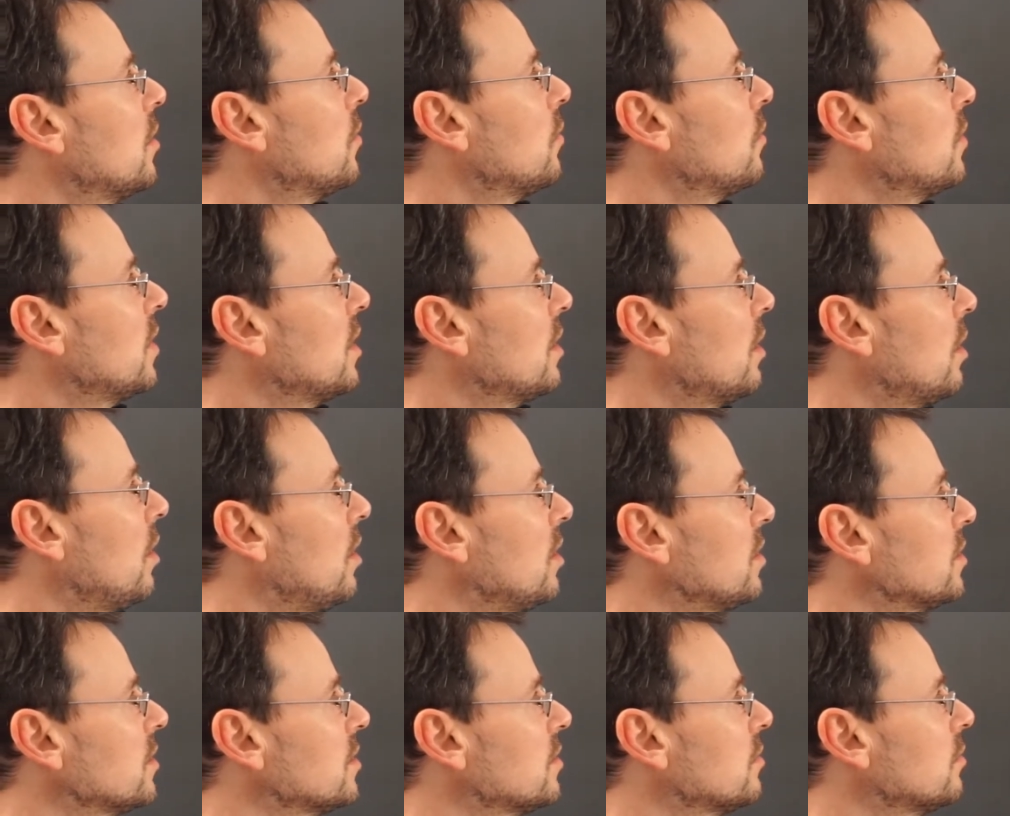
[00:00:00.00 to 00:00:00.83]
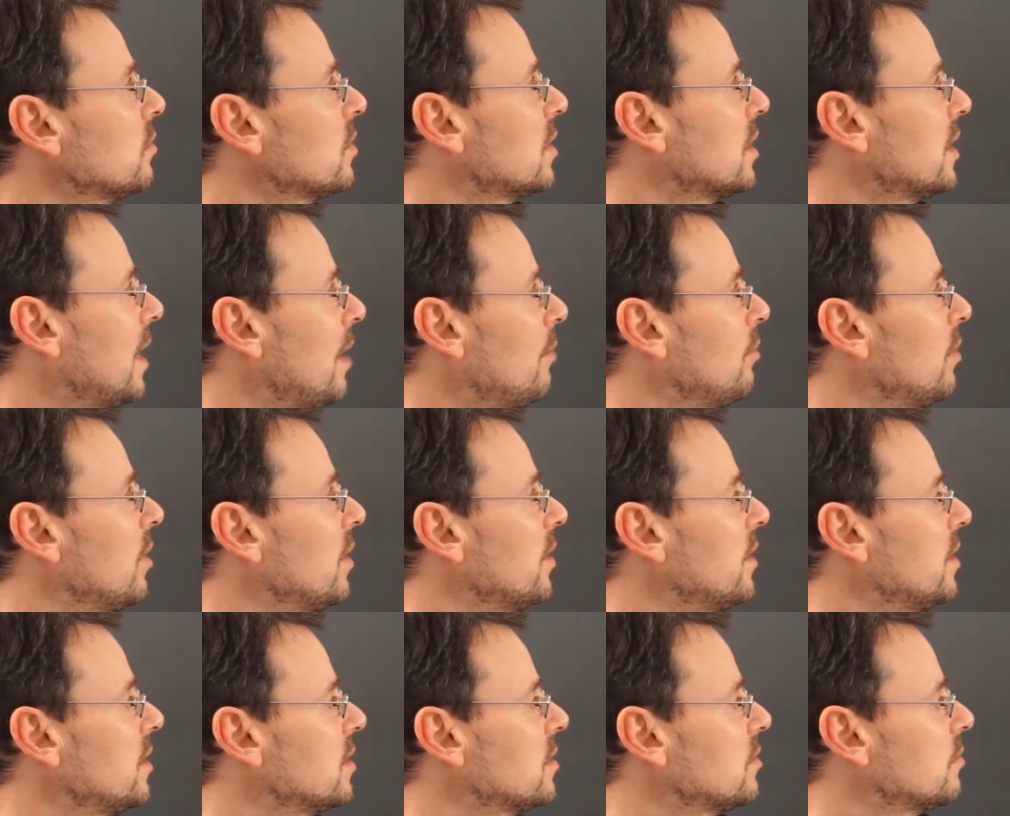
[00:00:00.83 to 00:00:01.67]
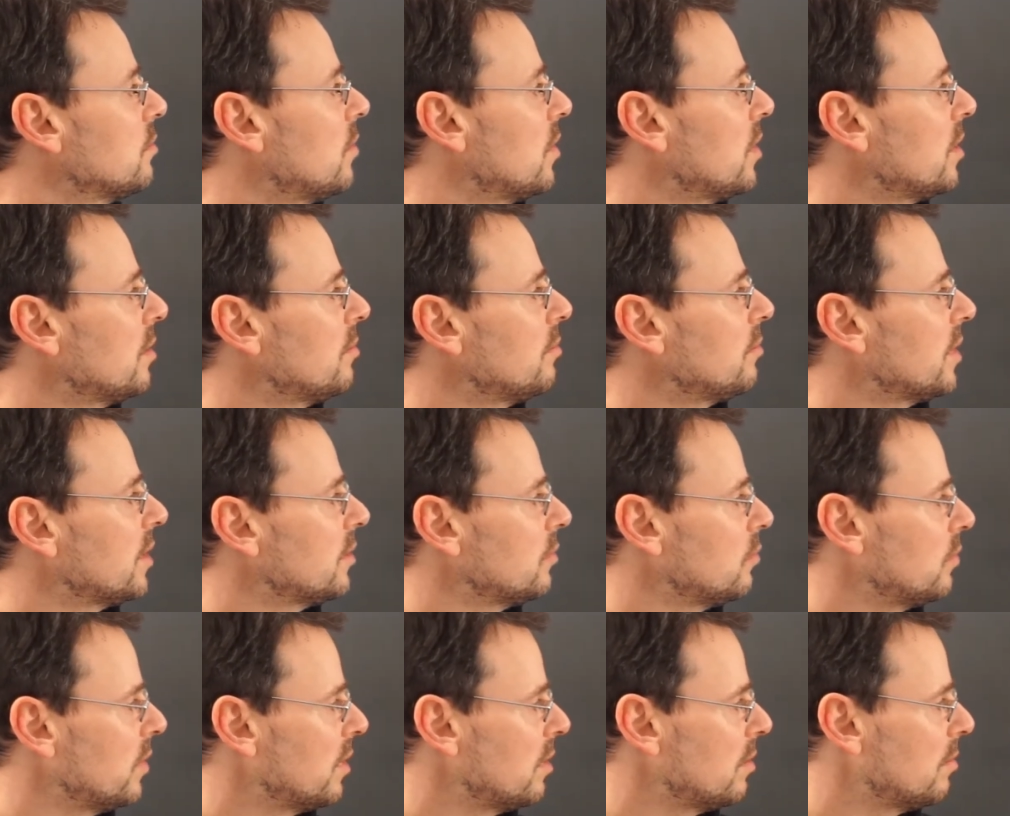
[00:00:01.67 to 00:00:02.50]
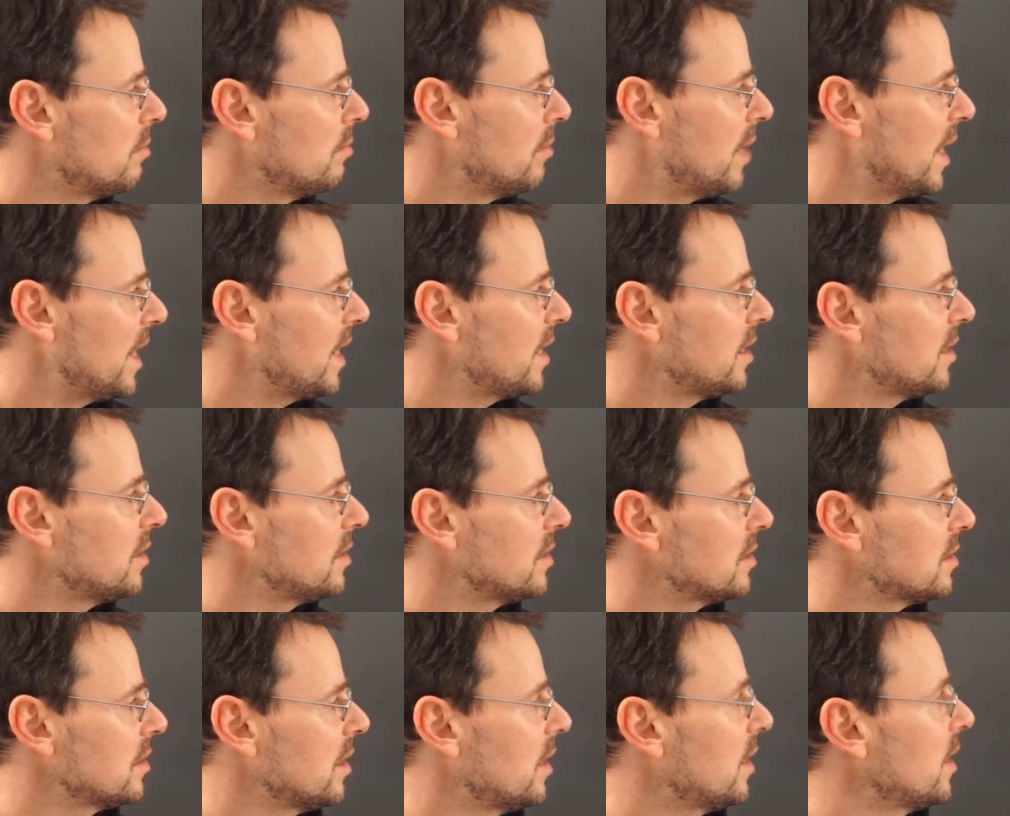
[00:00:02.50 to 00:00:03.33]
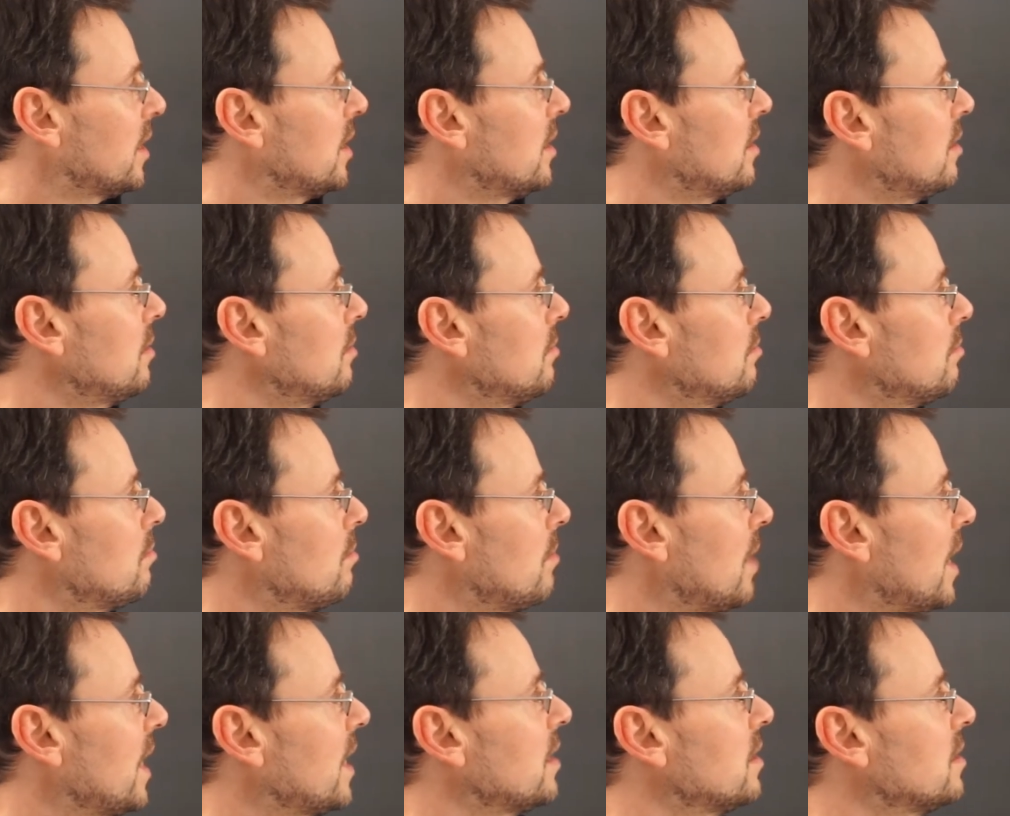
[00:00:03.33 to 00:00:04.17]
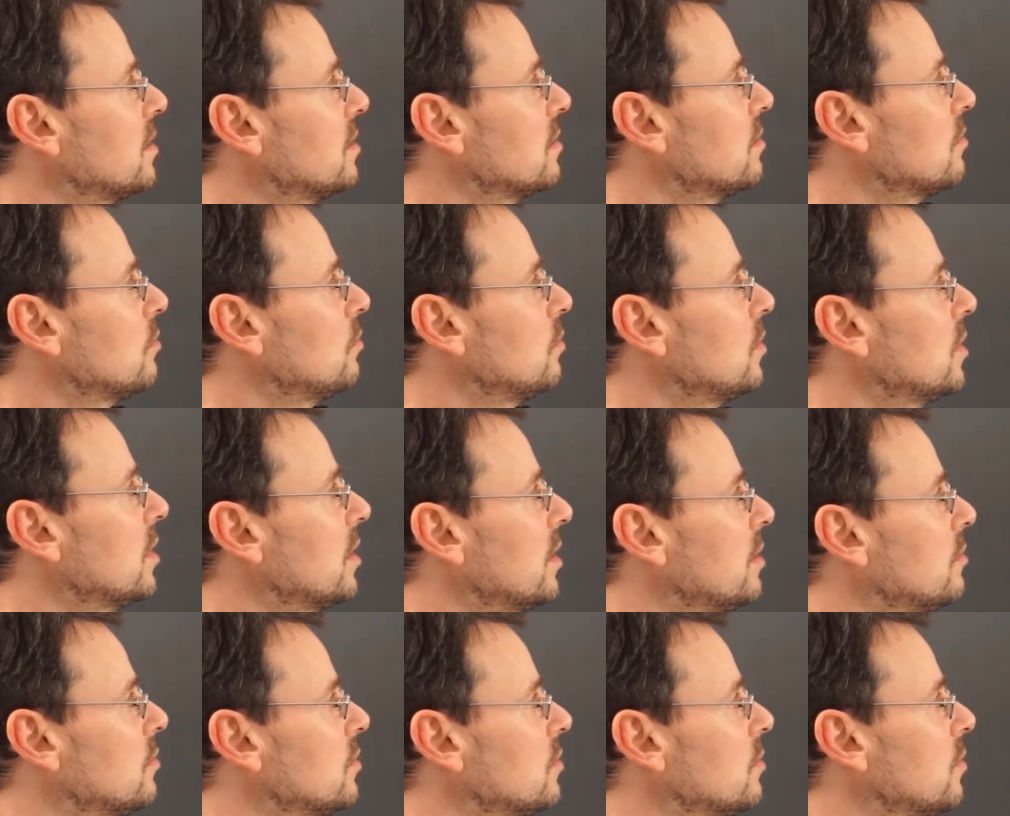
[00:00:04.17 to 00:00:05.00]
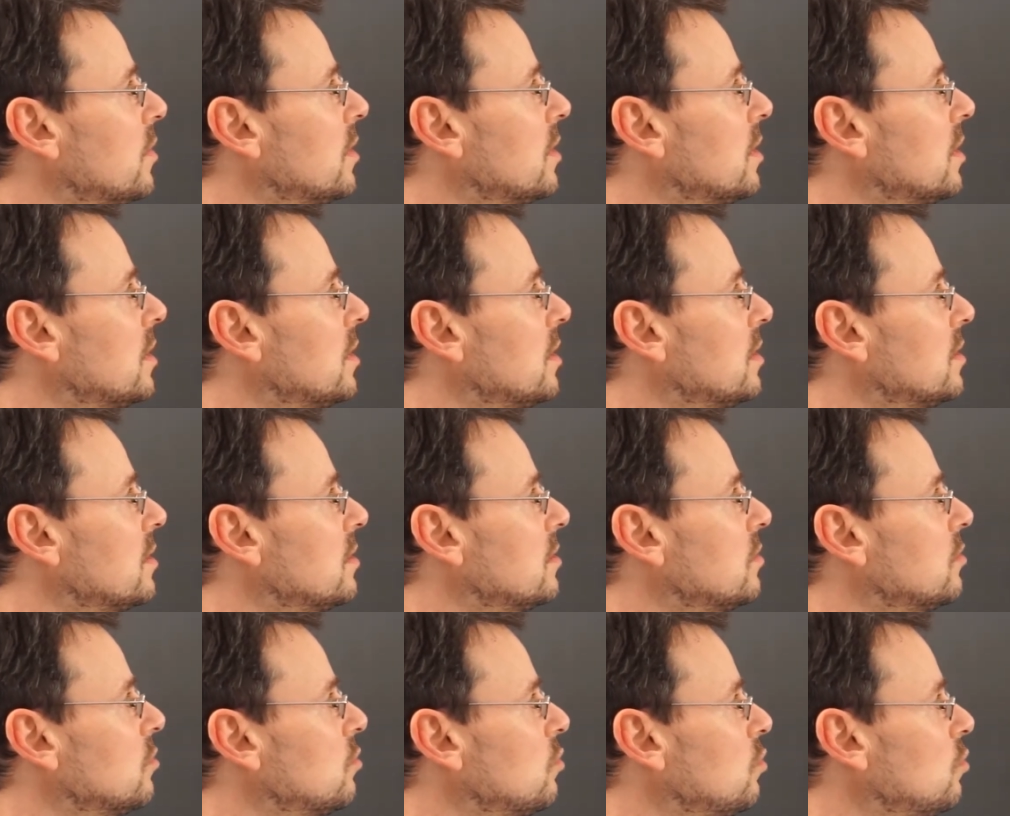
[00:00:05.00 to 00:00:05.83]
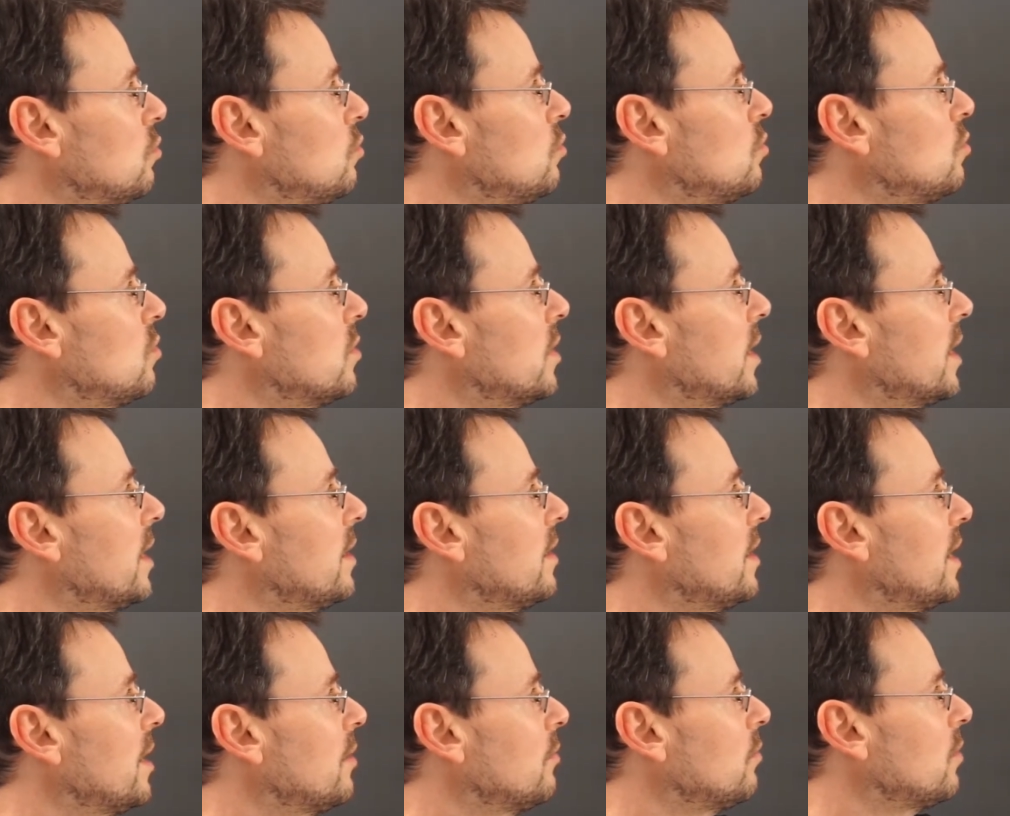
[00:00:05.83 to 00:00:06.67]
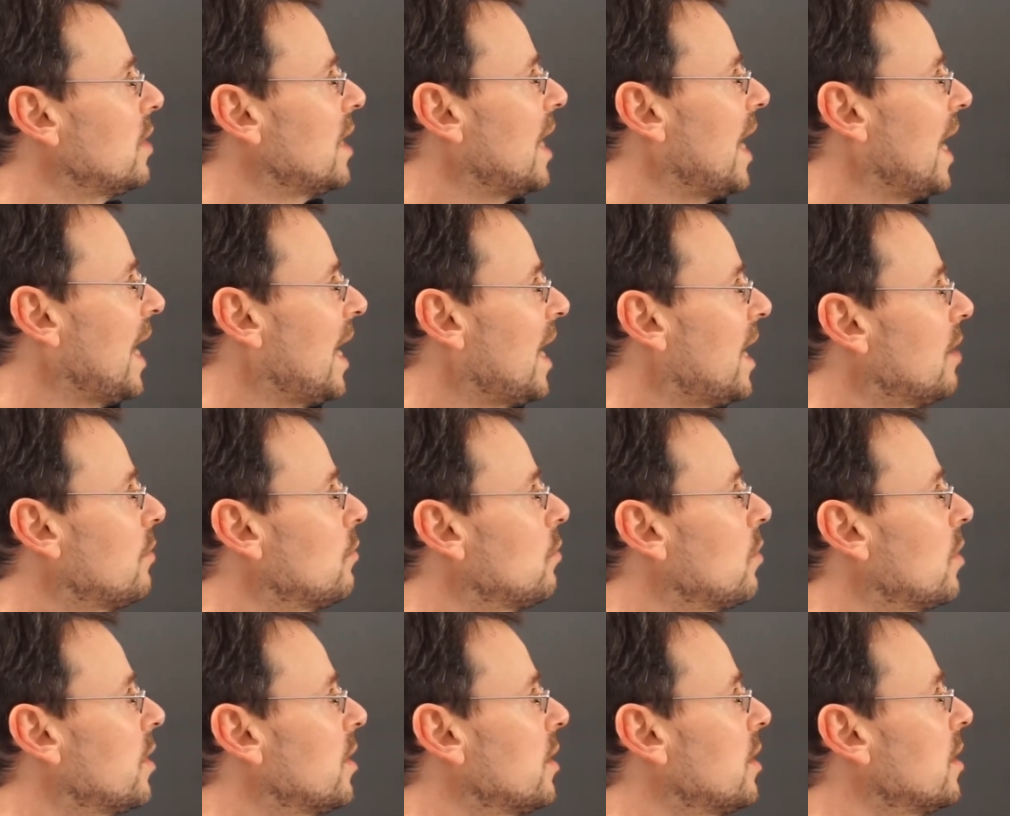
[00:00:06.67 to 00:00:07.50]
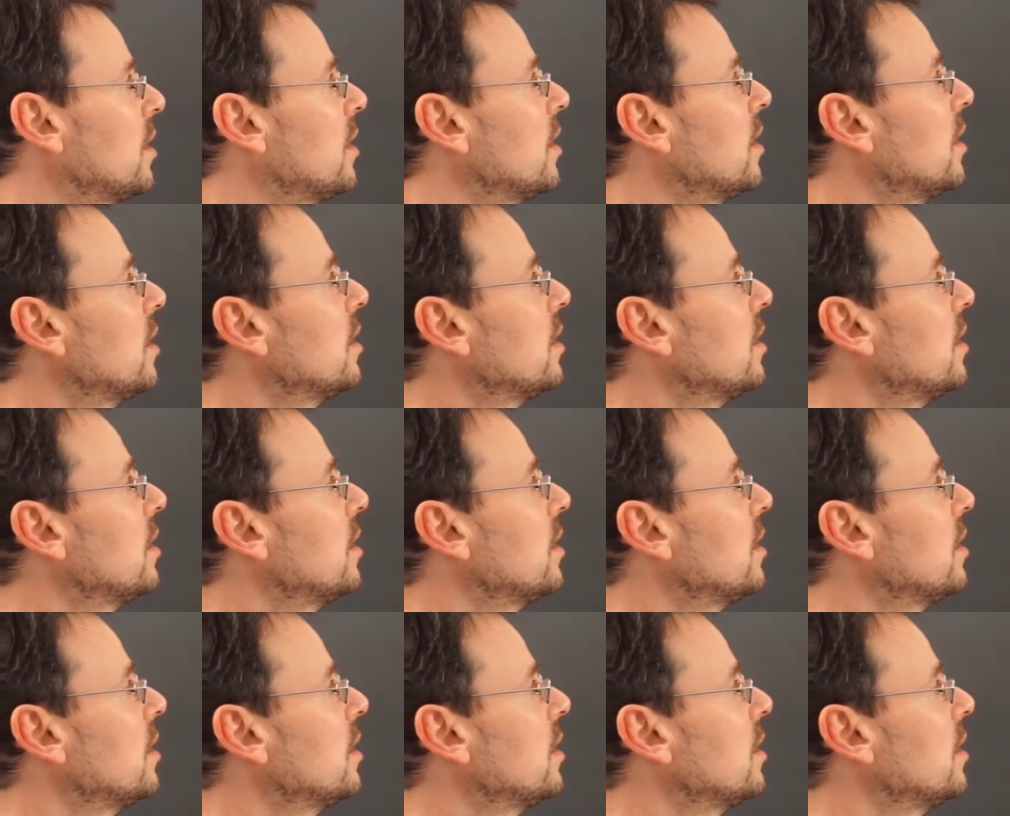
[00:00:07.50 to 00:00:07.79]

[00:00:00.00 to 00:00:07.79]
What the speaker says: We also double this one, but with a minus sign. Minus 2 times 1 is 2, and then we add 1.